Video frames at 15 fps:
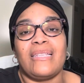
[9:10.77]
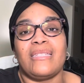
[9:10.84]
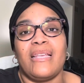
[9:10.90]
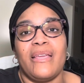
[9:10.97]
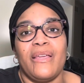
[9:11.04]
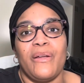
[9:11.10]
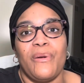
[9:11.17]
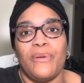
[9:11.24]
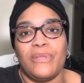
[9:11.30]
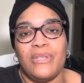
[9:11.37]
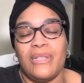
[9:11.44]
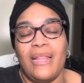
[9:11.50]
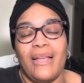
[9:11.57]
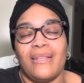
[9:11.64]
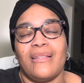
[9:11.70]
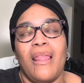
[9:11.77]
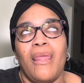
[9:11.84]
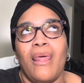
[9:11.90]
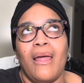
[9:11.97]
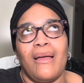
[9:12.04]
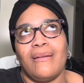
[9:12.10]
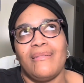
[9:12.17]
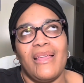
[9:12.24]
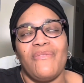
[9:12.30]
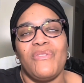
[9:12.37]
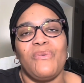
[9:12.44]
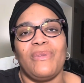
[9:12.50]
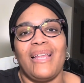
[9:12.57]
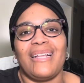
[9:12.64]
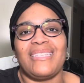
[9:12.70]

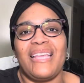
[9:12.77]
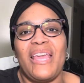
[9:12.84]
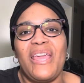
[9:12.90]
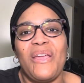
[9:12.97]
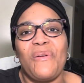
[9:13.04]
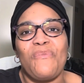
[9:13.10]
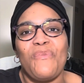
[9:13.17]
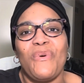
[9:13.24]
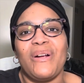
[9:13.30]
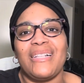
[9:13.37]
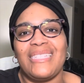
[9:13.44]
to hear more